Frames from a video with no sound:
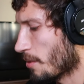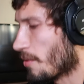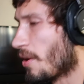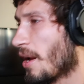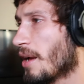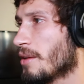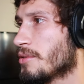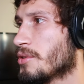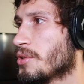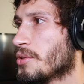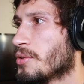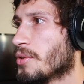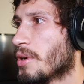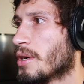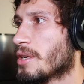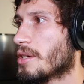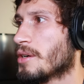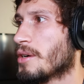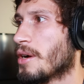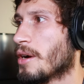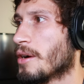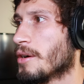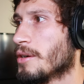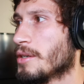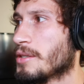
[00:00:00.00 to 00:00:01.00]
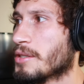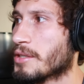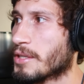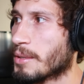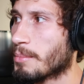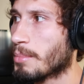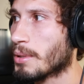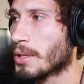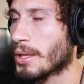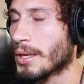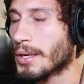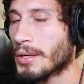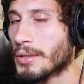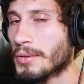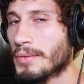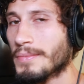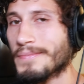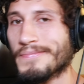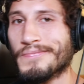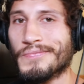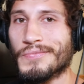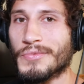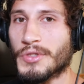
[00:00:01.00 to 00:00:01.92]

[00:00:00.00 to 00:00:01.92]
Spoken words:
around 200 hertz and below.